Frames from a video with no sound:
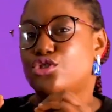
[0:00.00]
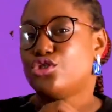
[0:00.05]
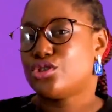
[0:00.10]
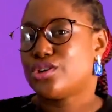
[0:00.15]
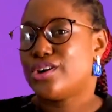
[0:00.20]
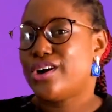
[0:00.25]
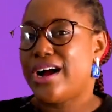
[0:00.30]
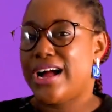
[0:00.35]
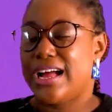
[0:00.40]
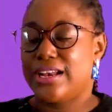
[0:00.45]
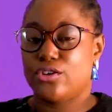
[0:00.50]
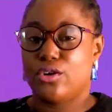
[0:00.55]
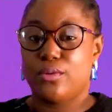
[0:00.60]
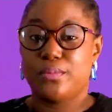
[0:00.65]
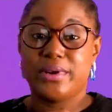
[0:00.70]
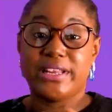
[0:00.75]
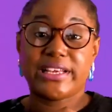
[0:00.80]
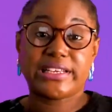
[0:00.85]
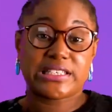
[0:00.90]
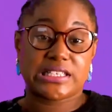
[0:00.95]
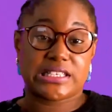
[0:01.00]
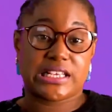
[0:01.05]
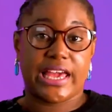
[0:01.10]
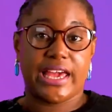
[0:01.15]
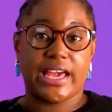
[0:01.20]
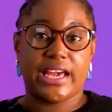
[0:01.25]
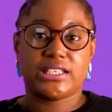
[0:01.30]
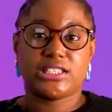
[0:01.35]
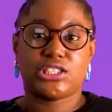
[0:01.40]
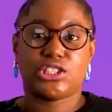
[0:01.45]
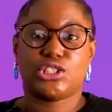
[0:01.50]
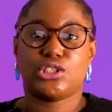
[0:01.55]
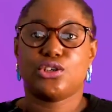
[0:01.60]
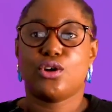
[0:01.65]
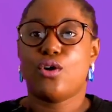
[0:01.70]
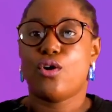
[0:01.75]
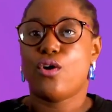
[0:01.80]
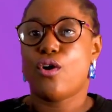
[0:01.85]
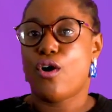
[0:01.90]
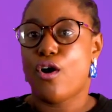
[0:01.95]
draw an oblique
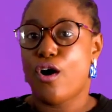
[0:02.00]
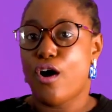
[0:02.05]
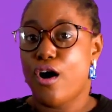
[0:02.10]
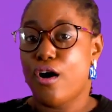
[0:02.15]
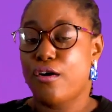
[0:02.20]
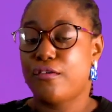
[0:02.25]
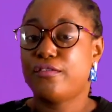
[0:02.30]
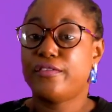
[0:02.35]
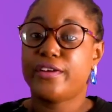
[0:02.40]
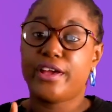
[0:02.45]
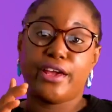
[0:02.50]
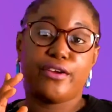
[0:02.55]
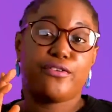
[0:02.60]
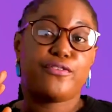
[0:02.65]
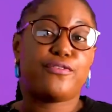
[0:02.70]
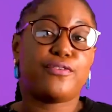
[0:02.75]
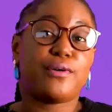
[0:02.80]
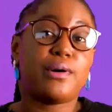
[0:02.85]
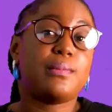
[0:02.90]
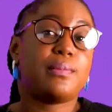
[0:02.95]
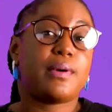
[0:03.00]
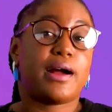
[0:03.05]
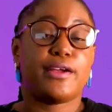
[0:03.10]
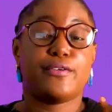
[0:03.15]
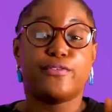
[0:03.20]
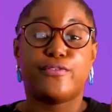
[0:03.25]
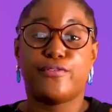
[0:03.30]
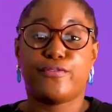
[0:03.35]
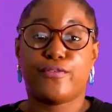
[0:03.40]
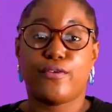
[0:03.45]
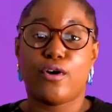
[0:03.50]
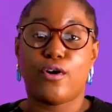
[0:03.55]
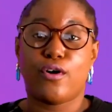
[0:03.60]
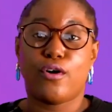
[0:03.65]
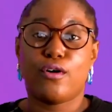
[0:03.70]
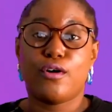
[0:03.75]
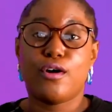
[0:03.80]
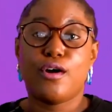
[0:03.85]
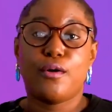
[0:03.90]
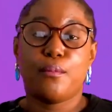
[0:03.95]
sketch of a
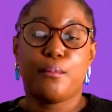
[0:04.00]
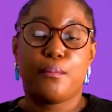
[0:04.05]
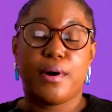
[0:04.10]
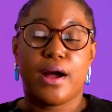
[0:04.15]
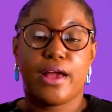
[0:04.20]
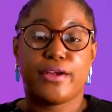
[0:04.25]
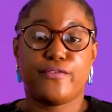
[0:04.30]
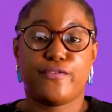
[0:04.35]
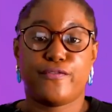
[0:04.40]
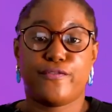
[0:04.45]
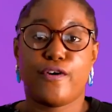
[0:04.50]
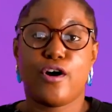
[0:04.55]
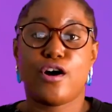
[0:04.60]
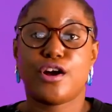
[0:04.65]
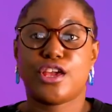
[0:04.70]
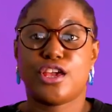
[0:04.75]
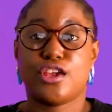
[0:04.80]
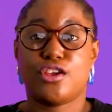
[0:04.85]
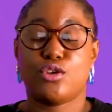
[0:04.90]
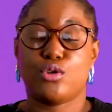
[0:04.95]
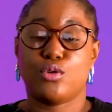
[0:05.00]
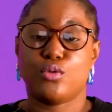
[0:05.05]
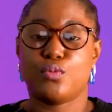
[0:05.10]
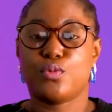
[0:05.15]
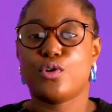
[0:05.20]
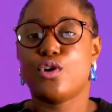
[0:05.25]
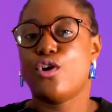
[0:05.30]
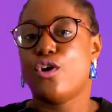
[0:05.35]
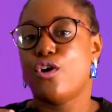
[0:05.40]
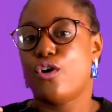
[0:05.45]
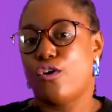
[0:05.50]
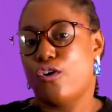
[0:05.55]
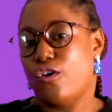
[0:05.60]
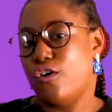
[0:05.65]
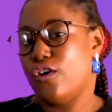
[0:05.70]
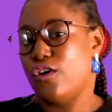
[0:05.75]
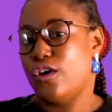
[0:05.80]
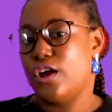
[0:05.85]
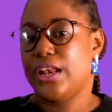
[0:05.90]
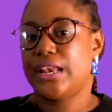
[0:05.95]
4x4x4 cube
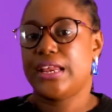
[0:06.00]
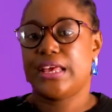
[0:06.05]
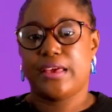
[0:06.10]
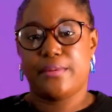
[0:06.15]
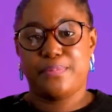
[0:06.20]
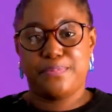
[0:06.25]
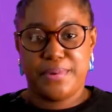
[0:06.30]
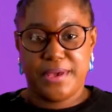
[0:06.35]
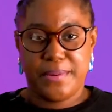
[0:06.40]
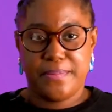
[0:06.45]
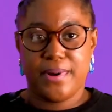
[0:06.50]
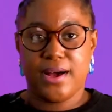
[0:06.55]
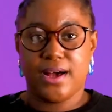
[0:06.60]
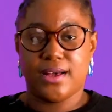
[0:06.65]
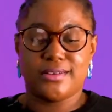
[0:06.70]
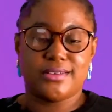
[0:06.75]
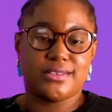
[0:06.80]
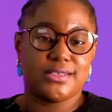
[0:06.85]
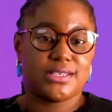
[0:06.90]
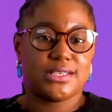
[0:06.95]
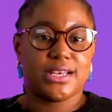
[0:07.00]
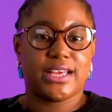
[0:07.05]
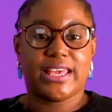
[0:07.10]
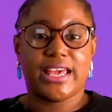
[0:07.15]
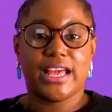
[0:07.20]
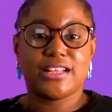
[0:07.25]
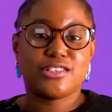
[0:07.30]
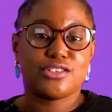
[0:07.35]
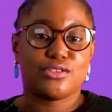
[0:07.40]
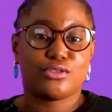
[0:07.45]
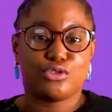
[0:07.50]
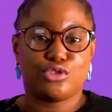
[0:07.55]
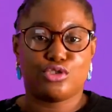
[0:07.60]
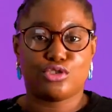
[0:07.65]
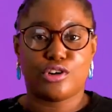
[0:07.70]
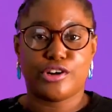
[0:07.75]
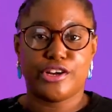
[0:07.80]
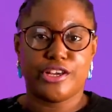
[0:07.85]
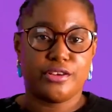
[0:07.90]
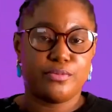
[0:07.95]
on a paper. So get your
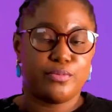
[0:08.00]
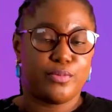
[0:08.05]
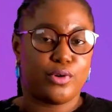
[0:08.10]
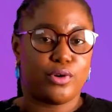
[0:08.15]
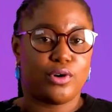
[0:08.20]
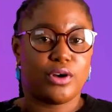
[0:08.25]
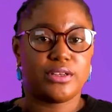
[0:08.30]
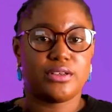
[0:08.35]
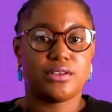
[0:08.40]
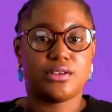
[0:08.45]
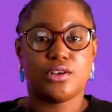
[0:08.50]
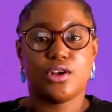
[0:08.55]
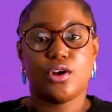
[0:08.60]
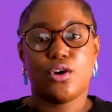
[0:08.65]
drawing board